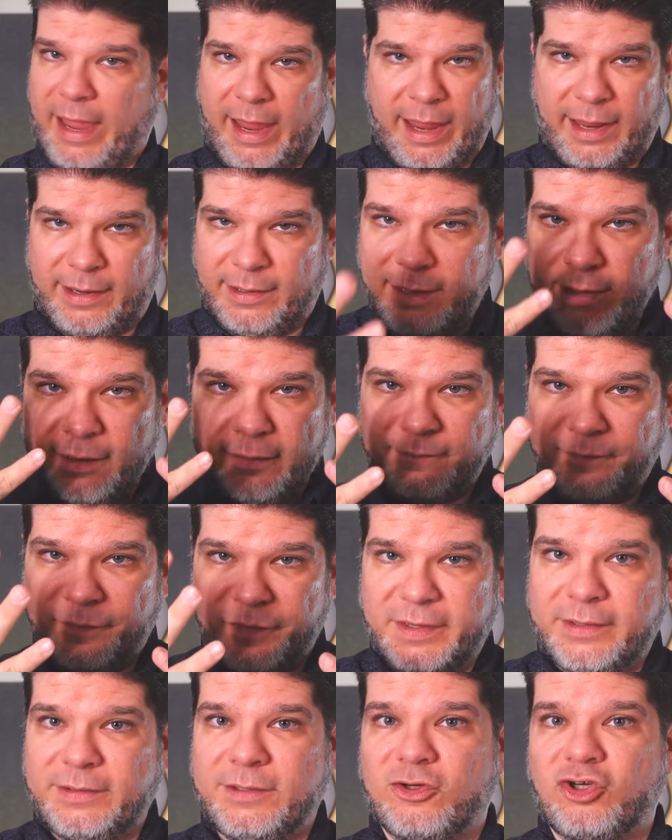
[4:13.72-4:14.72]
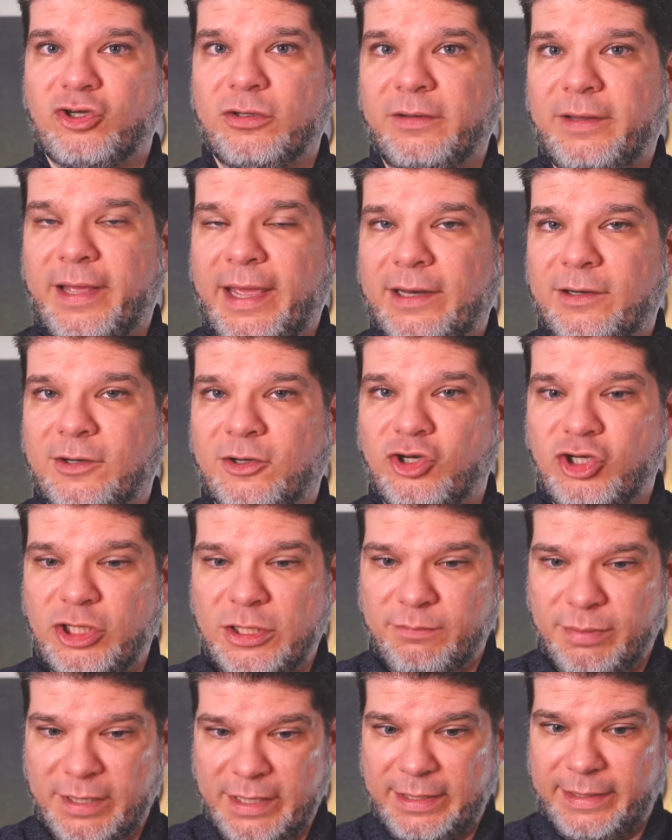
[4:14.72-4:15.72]
any additional energy
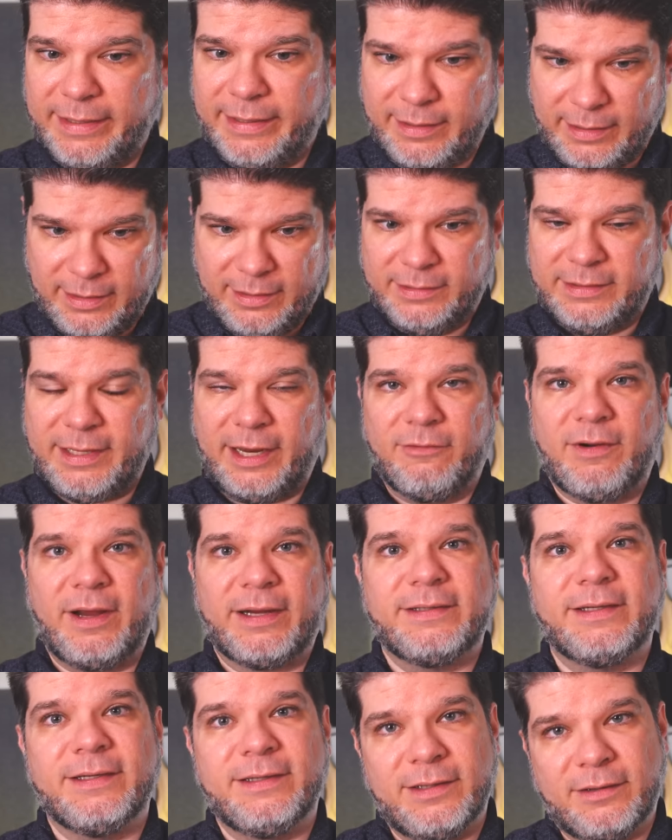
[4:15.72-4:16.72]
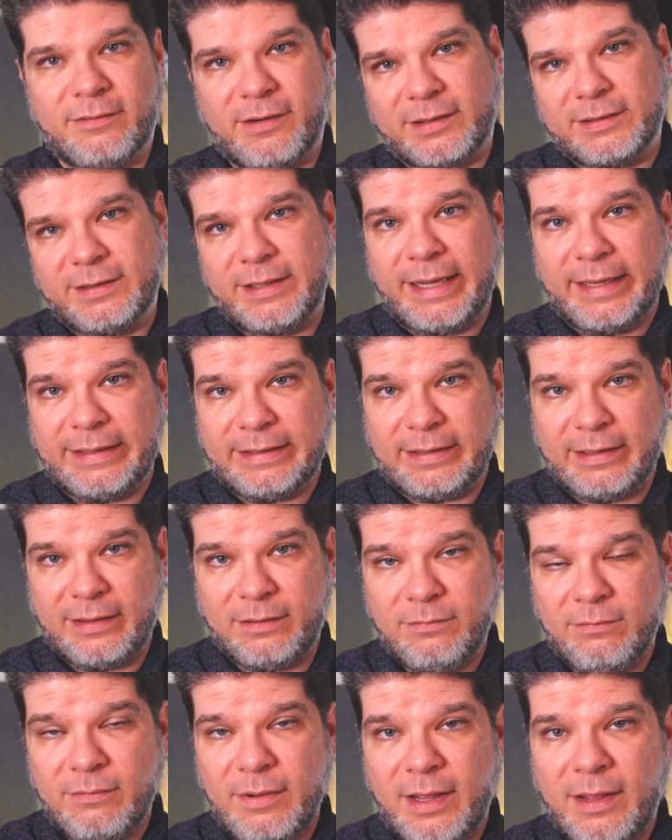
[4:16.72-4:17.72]
being directed directly at
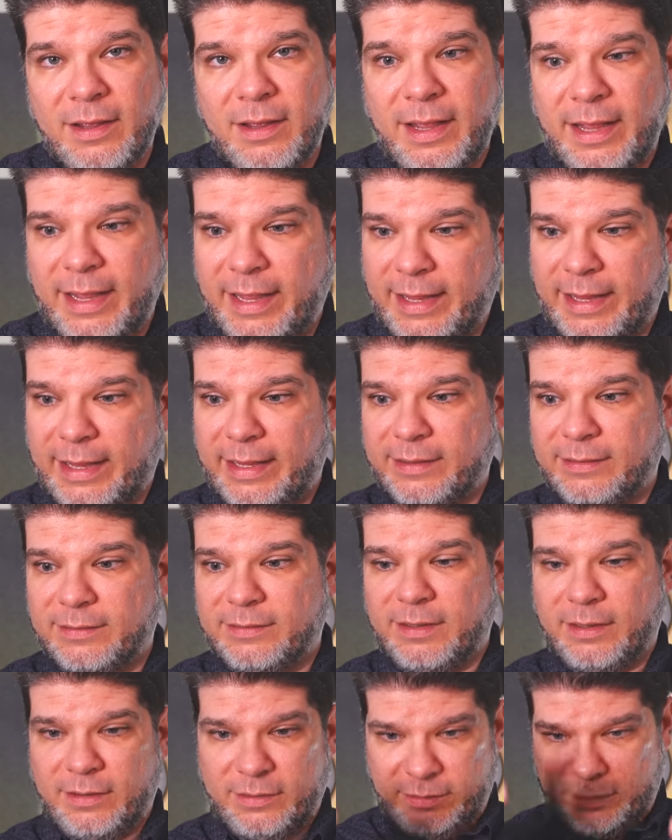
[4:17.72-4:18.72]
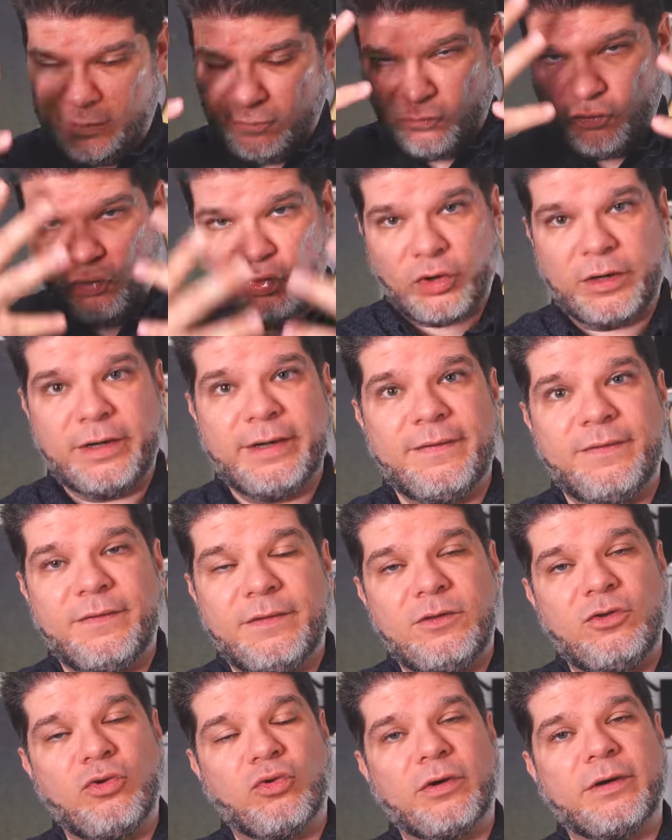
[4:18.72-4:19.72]
them, and therefore
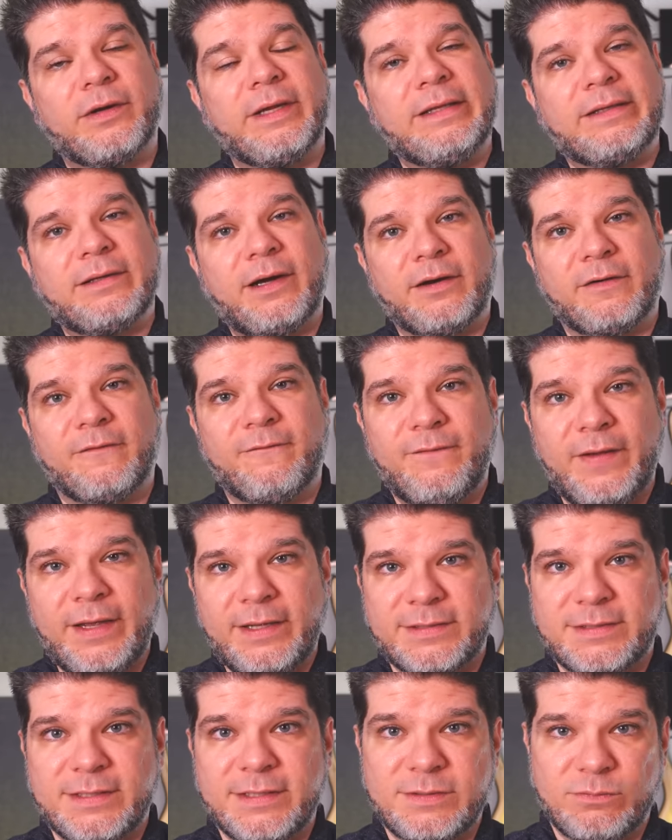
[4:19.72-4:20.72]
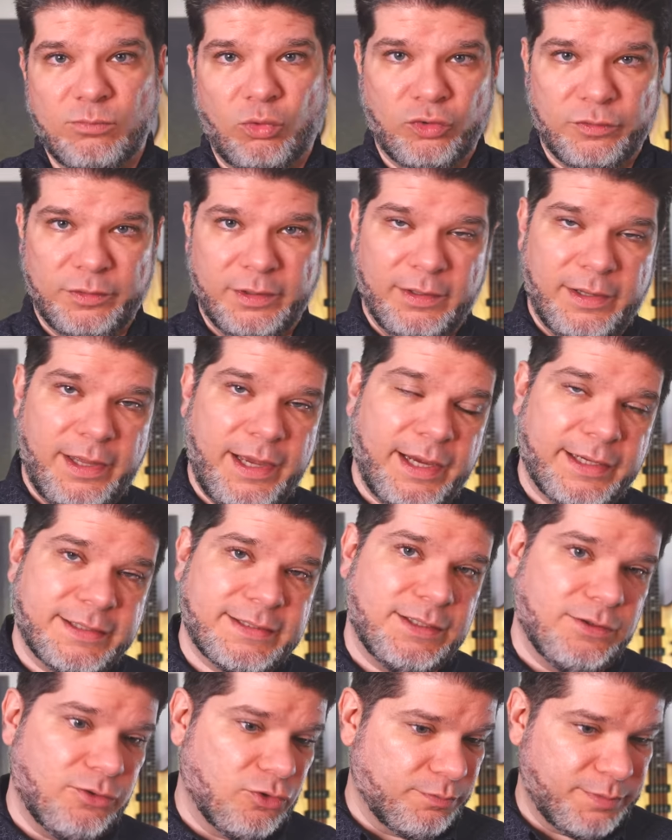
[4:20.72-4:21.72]
your entire face is more
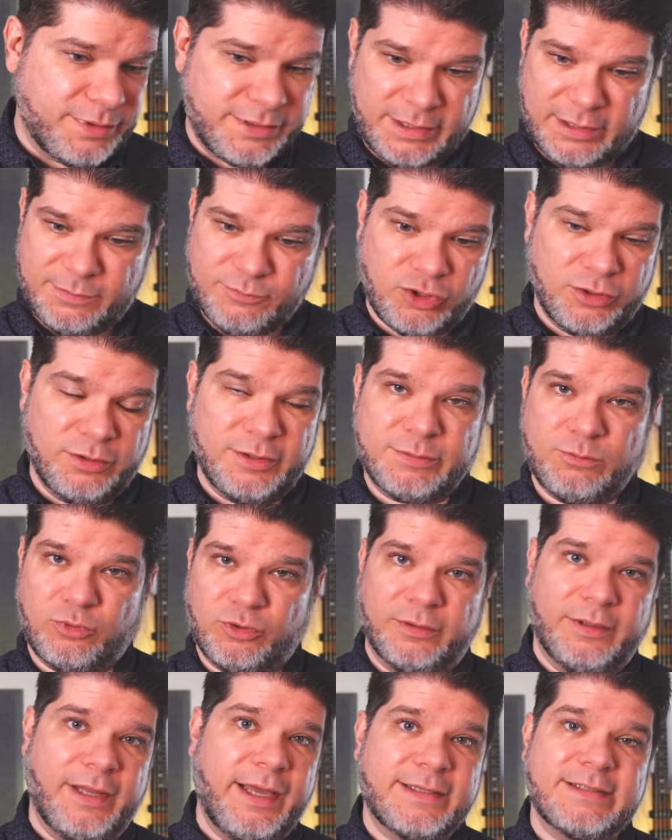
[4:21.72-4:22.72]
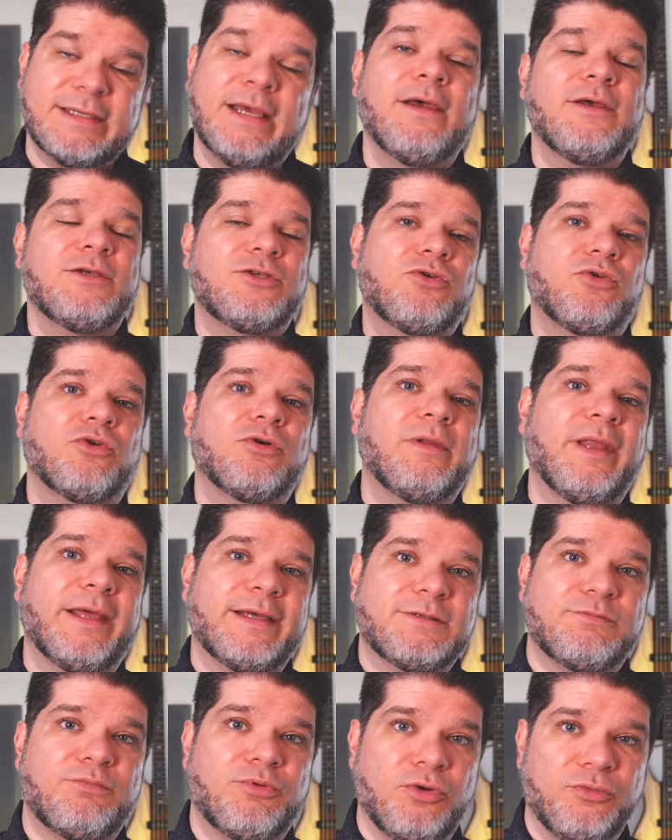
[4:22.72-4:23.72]
relaxed and your perception is more relaxed, so you're
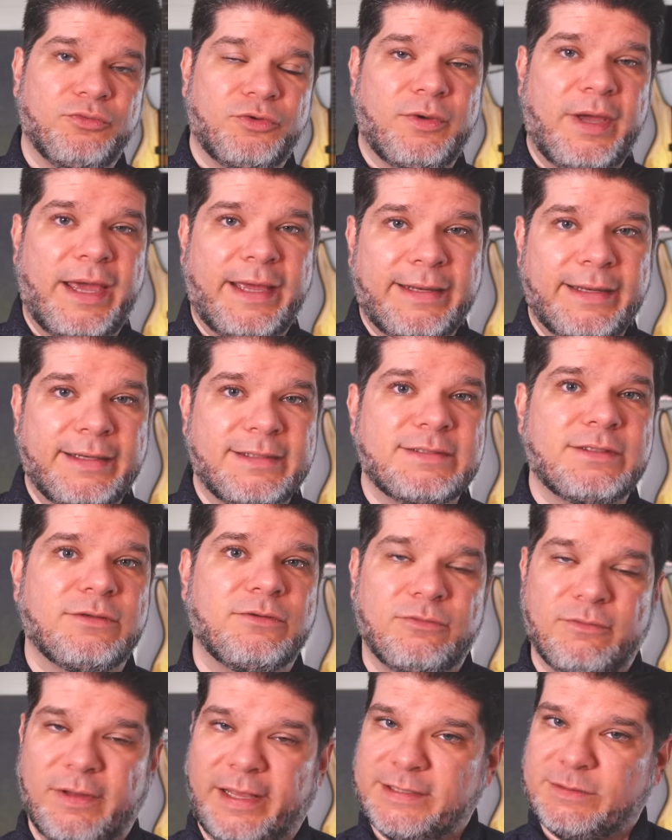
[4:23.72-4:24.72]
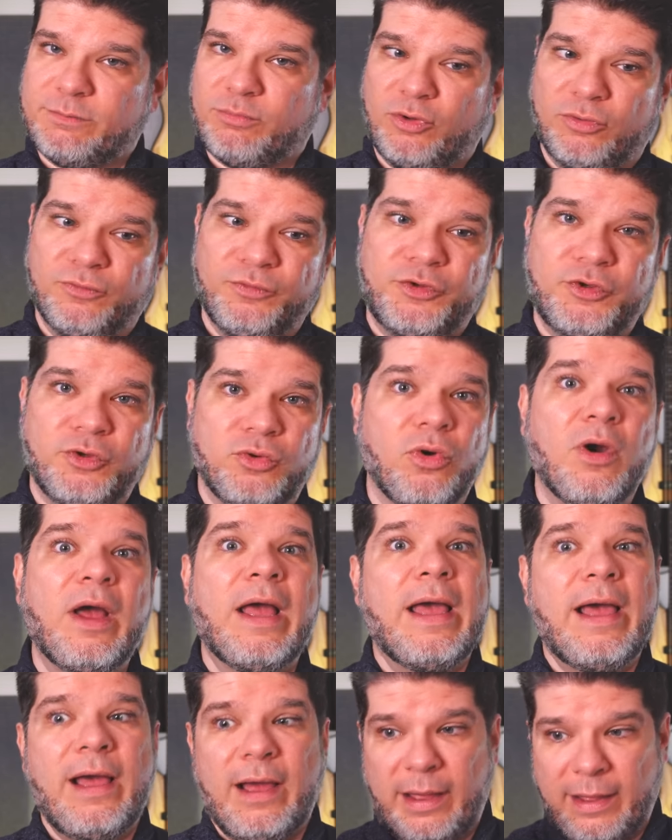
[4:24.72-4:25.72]
less prone to headaches, less prone to
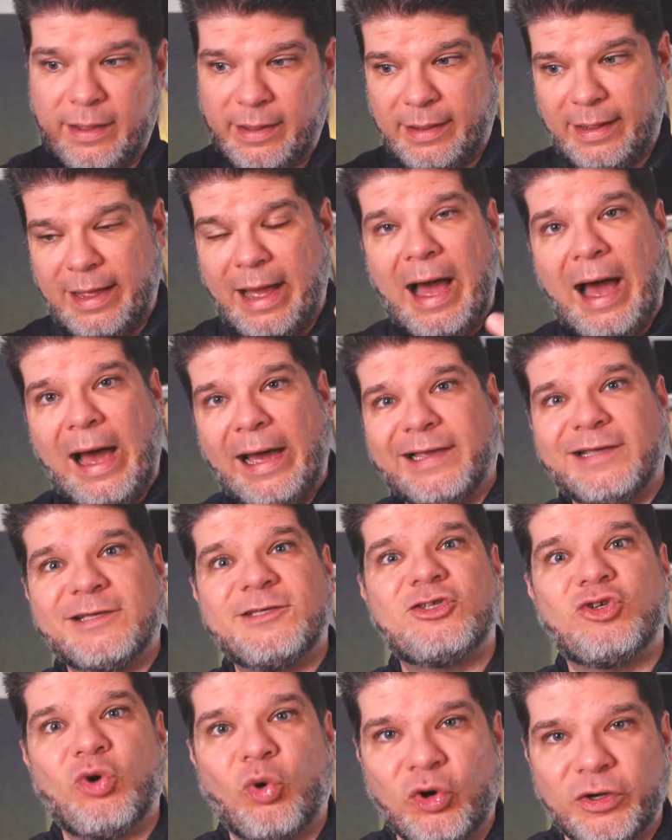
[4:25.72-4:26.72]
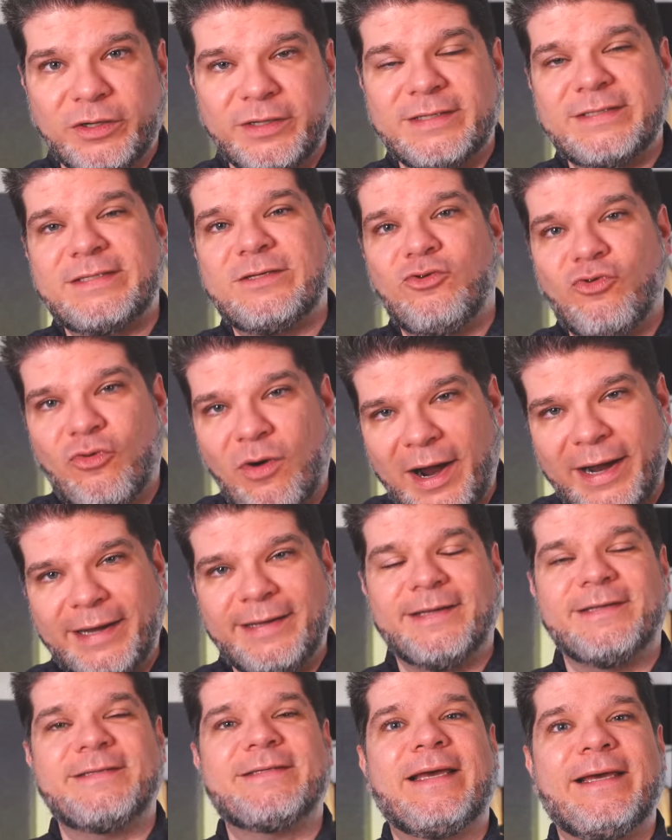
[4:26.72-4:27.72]
uh, eye soreness,
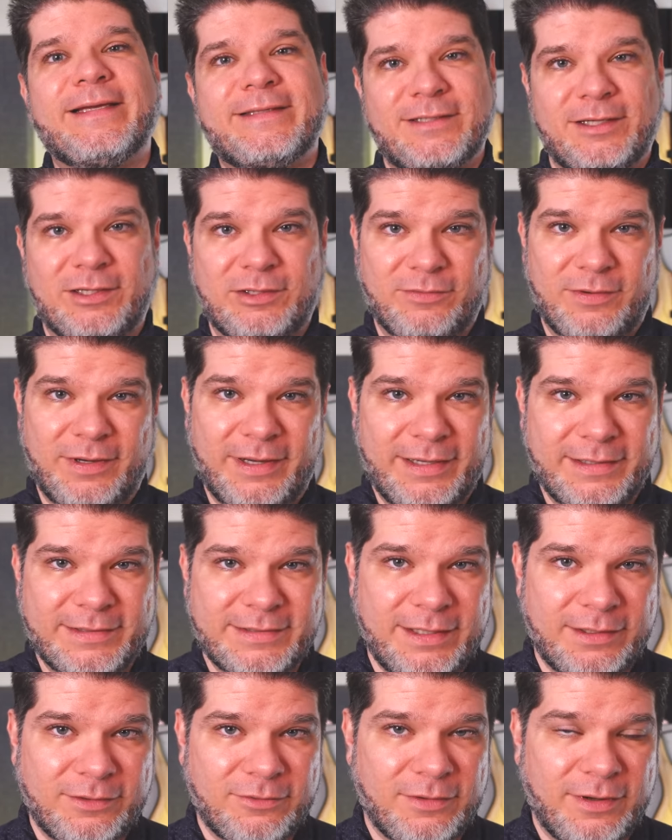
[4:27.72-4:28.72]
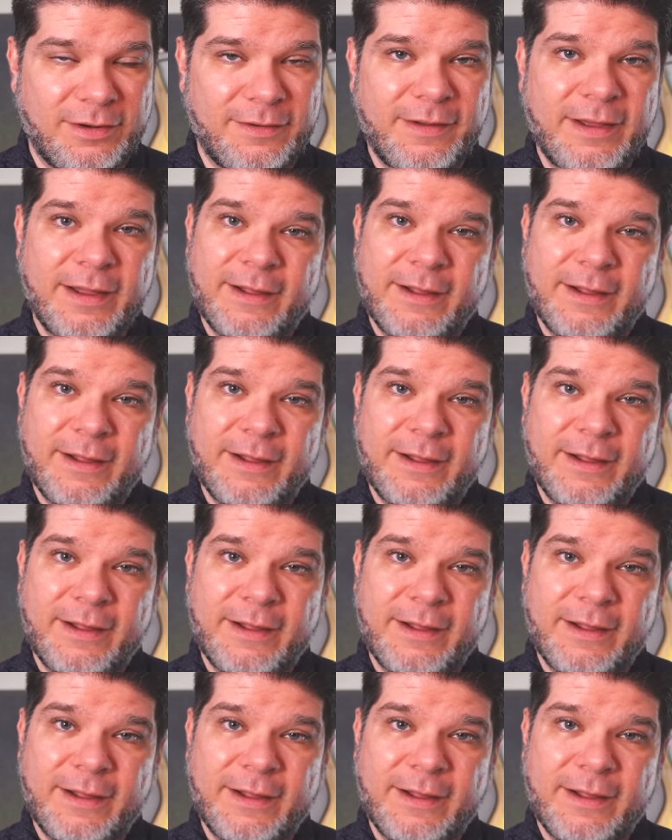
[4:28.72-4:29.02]
dryness, et cetera, et cetera.